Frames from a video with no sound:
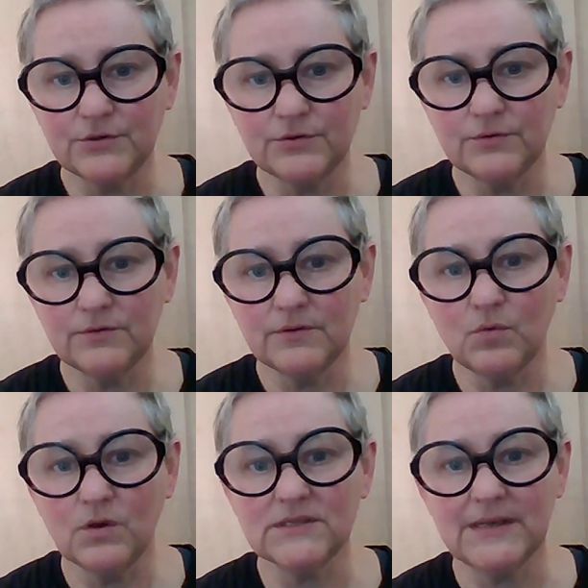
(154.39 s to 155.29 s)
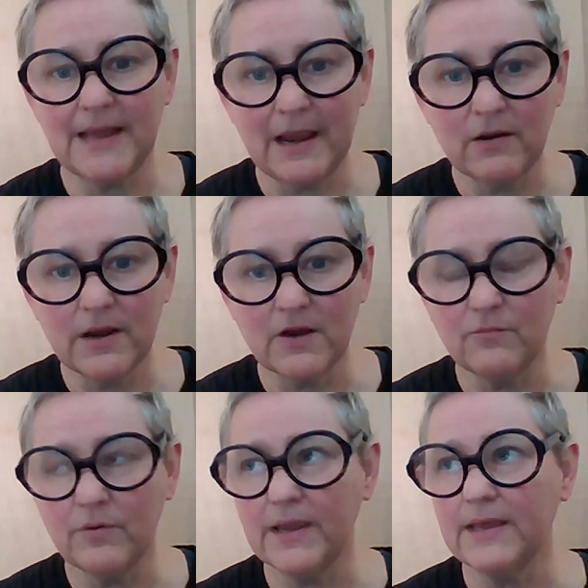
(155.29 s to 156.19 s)
to the W+SN area
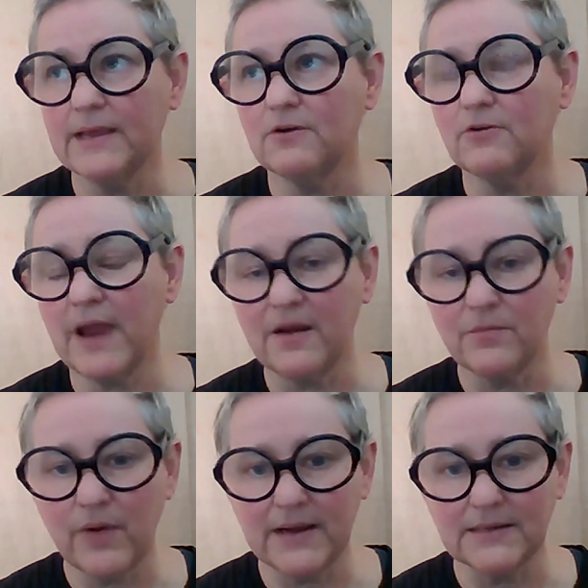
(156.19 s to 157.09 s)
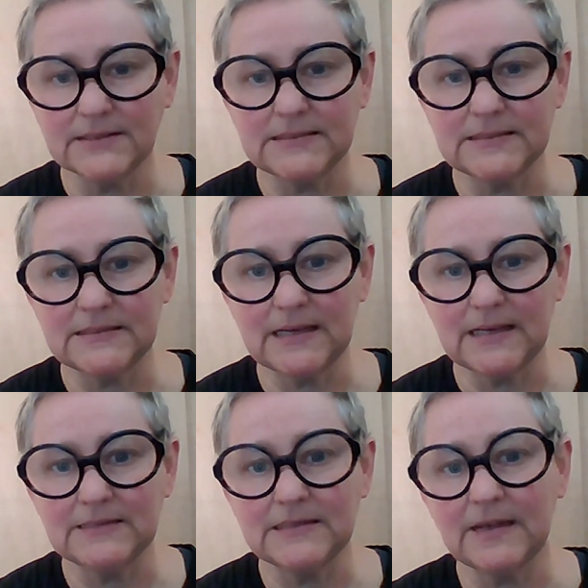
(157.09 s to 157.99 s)
of bringing creative practice
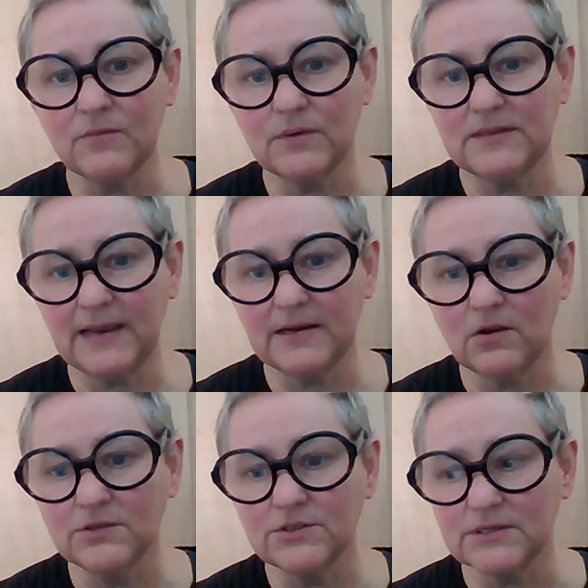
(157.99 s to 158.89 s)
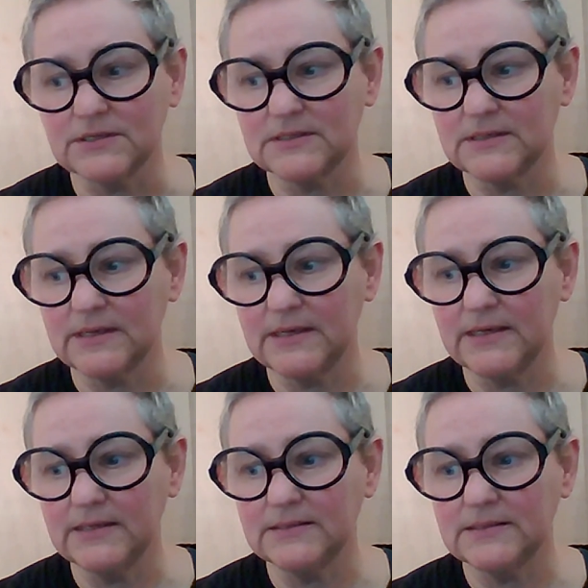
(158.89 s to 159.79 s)
together with technologists
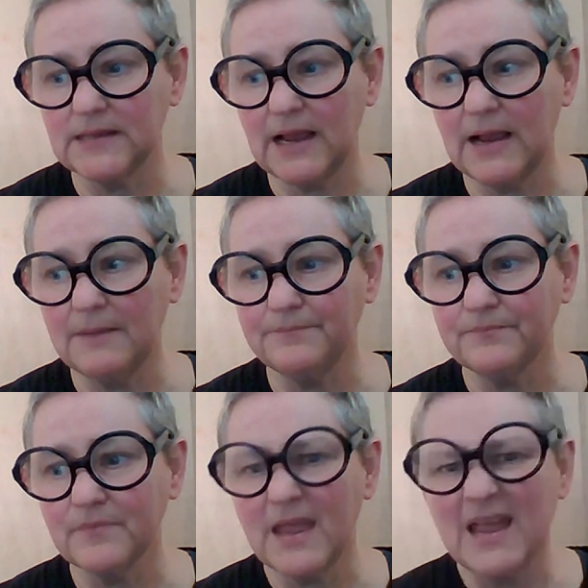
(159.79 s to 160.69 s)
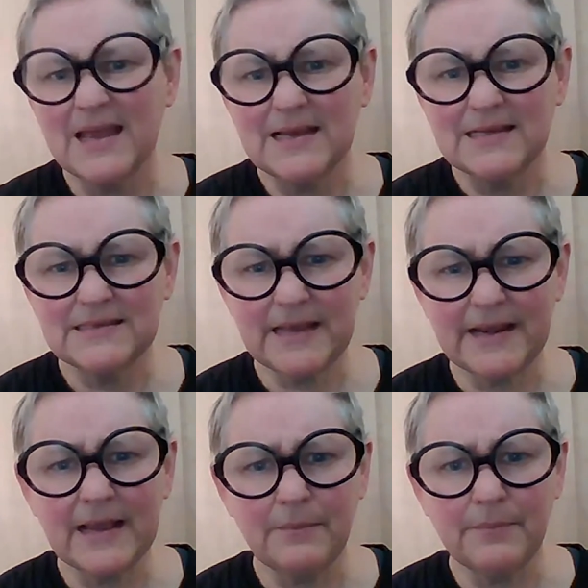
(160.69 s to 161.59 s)
is
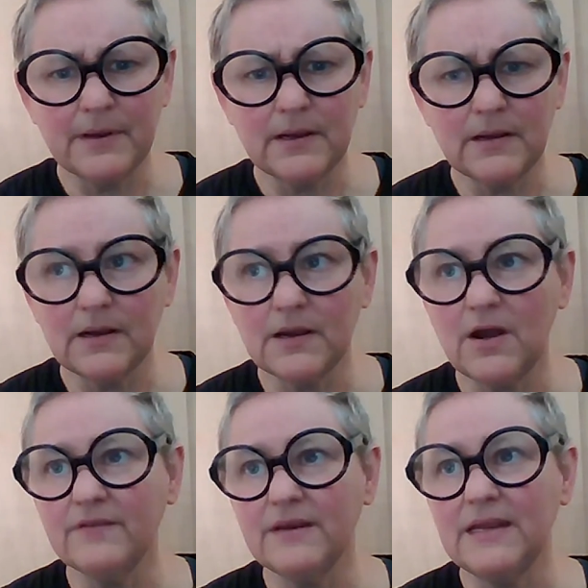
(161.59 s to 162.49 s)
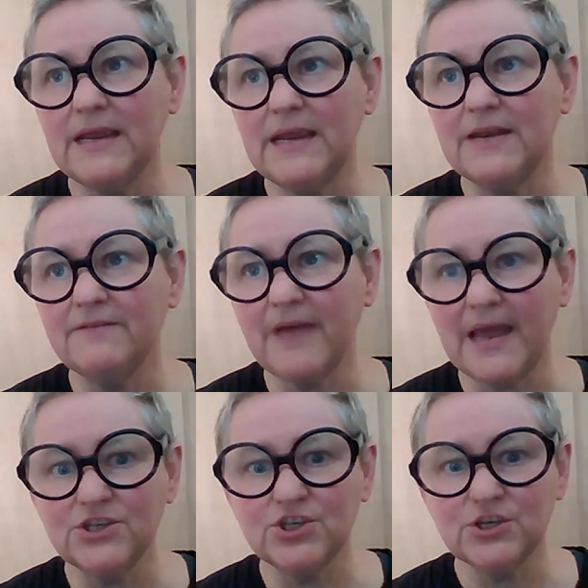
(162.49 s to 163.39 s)
setting up a kind of an
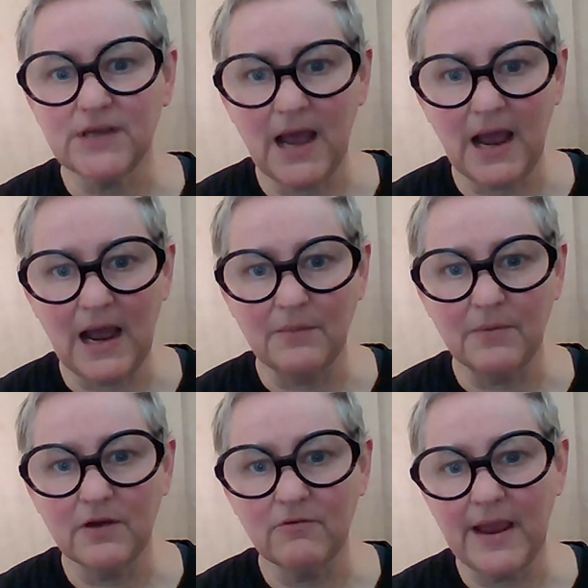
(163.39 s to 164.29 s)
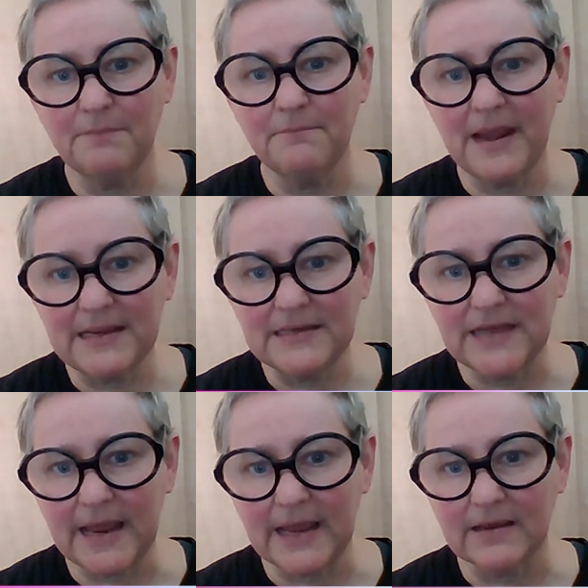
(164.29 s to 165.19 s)
innovation hub around
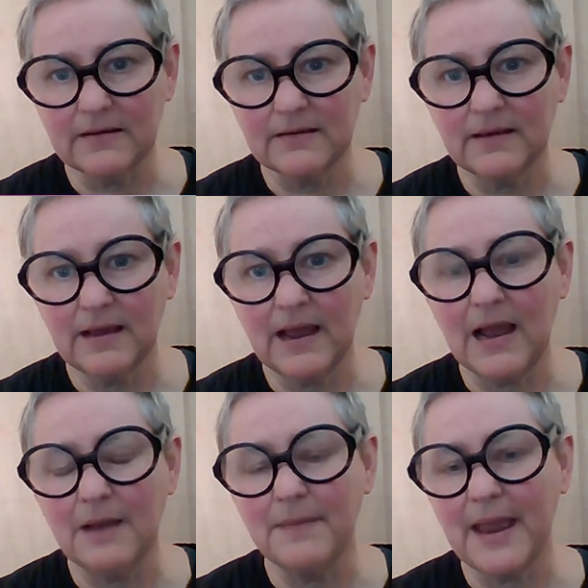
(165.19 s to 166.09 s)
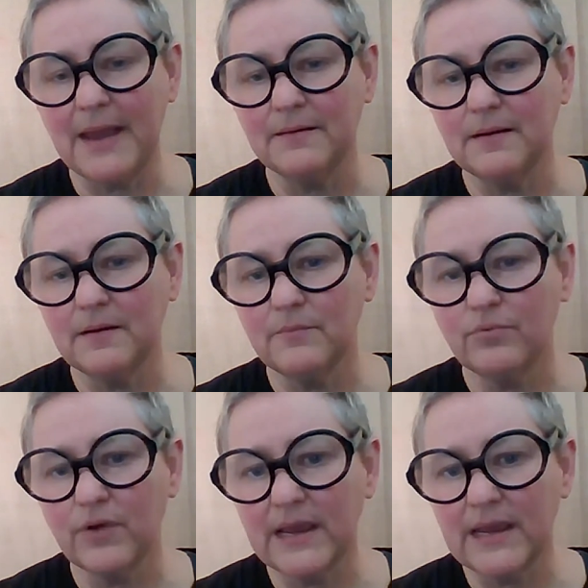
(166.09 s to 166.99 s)
Meditech and
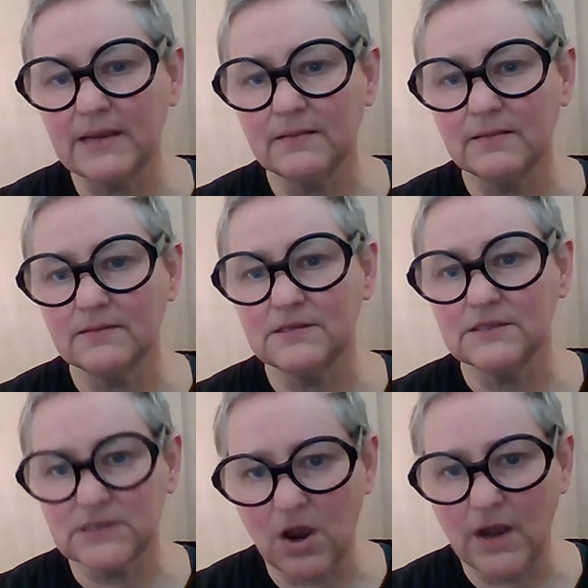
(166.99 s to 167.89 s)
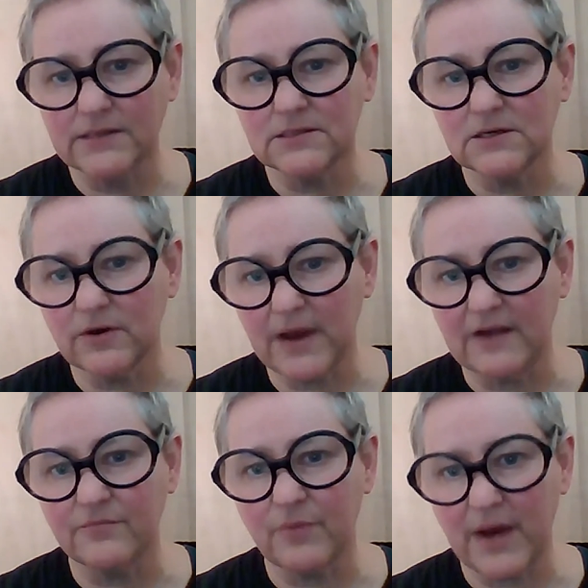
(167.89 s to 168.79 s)
bringing designers and
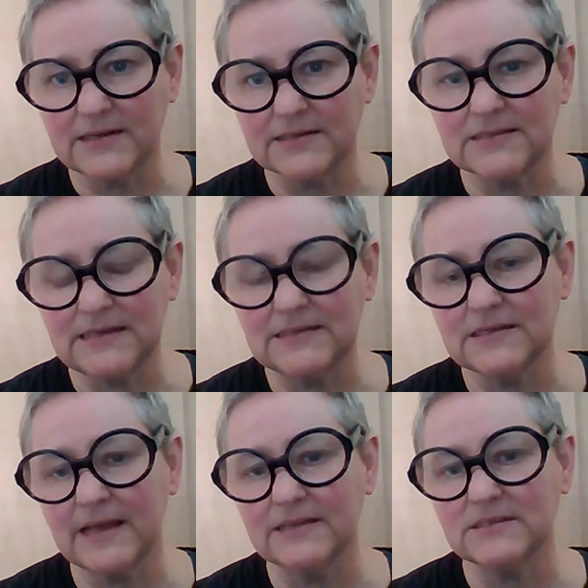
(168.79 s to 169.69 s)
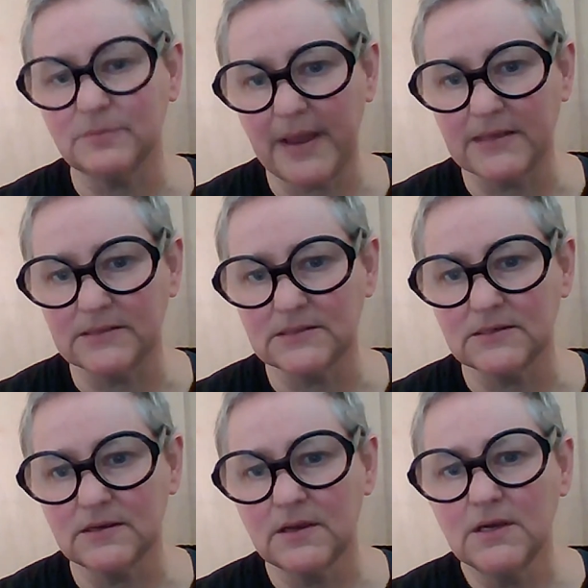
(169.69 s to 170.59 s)
creative practice into that
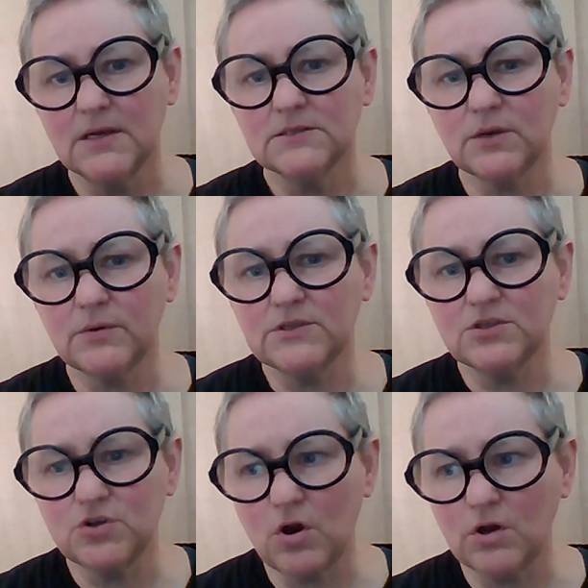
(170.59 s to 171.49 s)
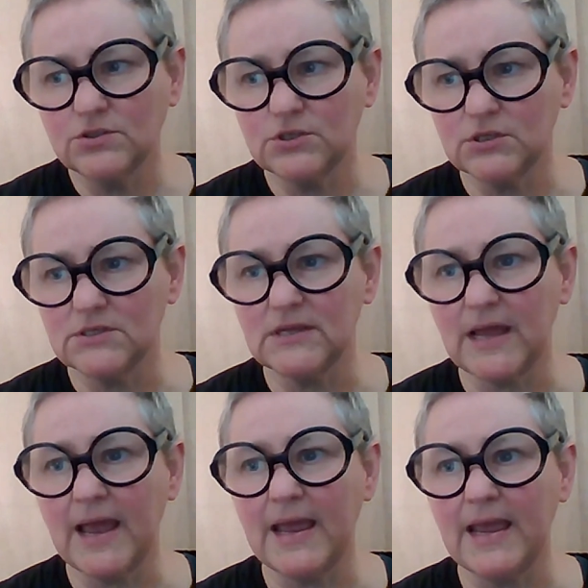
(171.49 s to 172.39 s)
space. So it's not just
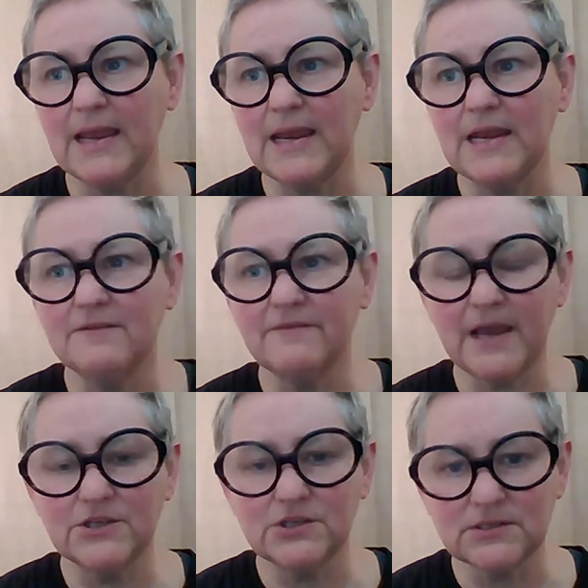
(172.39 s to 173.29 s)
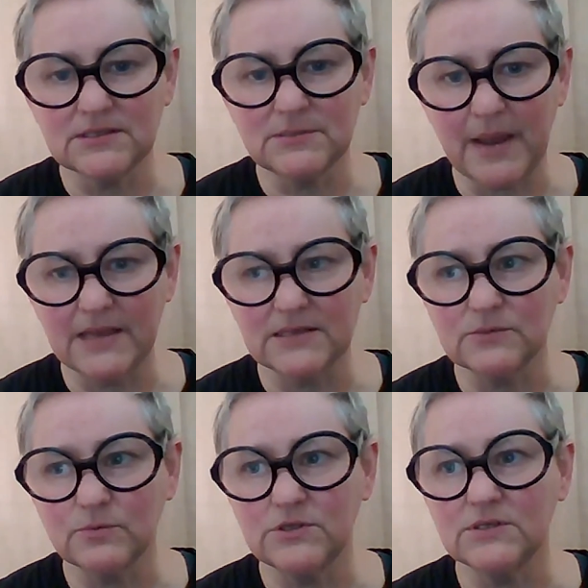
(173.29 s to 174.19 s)
a innovation
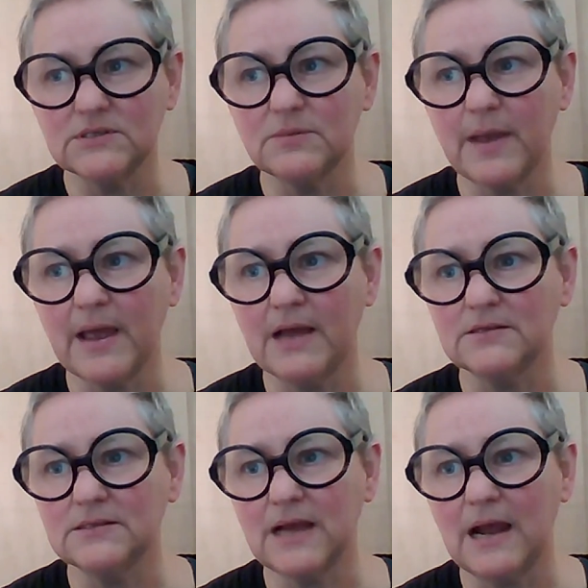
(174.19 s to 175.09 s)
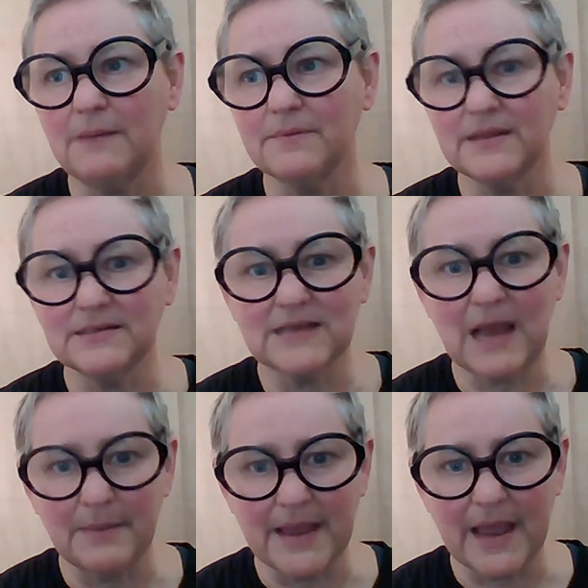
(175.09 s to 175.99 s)
space which is about that's
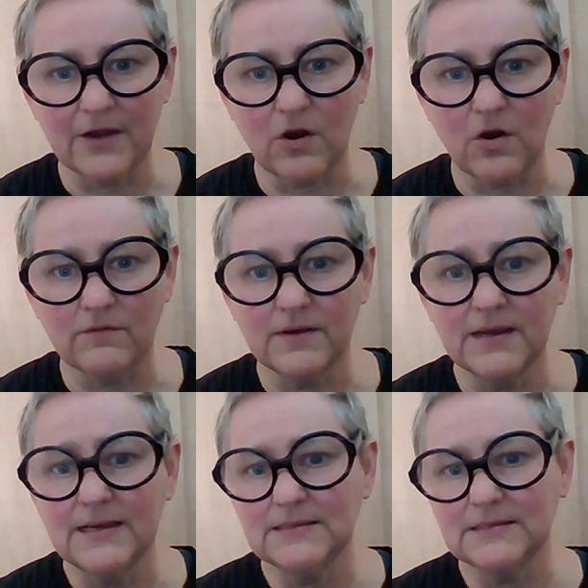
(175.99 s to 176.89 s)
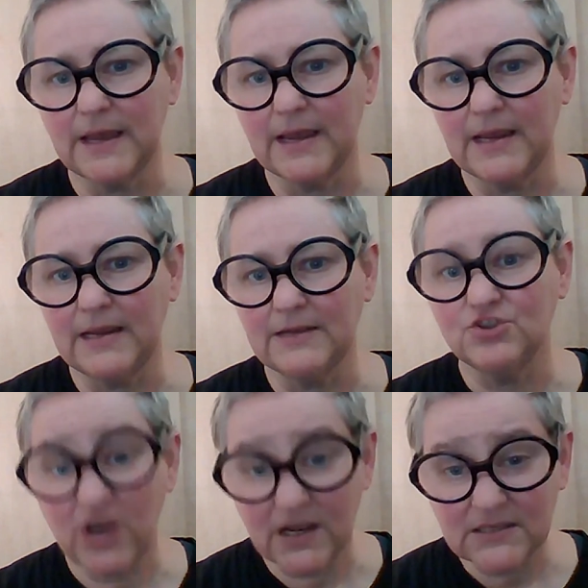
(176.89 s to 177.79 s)
coming out of, say,
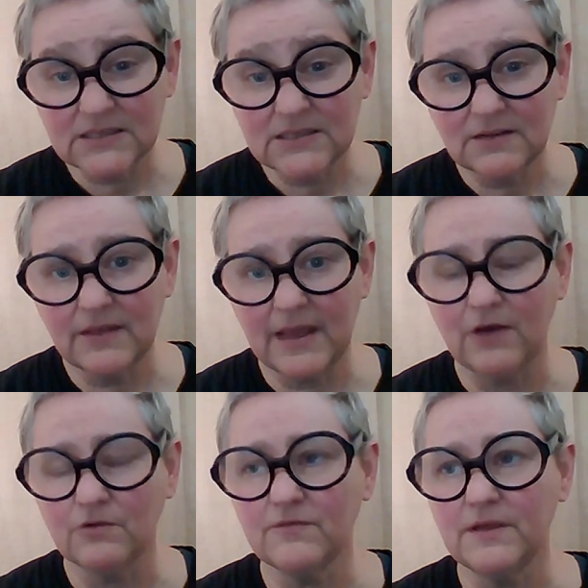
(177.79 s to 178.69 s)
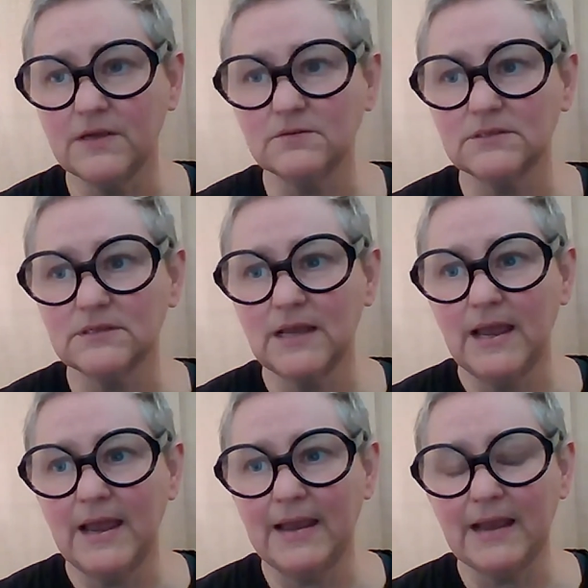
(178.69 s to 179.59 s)
just the health fields
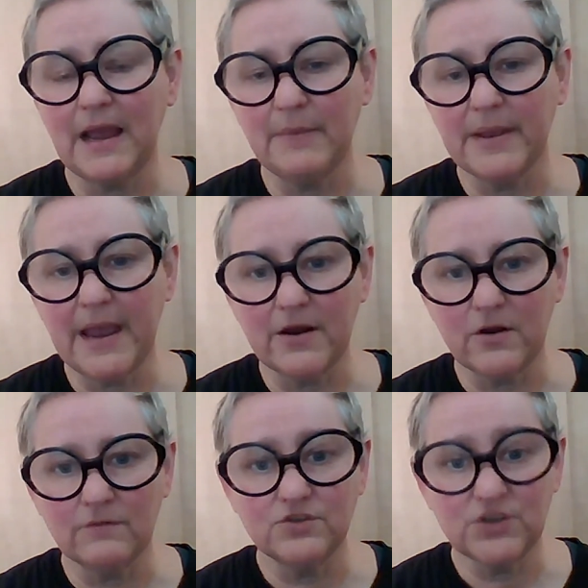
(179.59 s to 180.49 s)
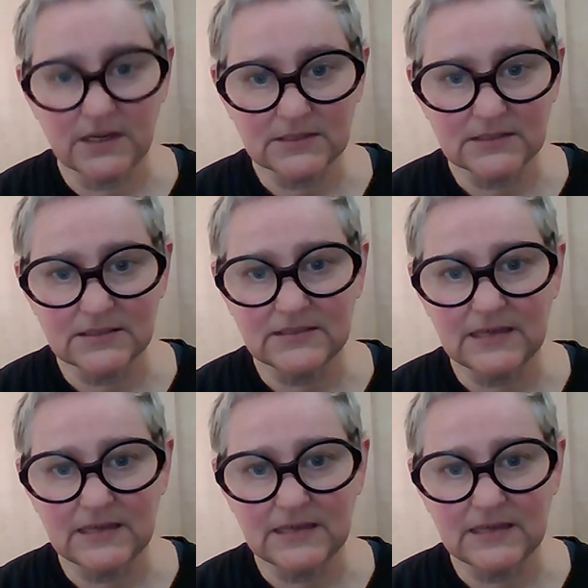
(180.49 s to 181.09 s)
and coming out of just the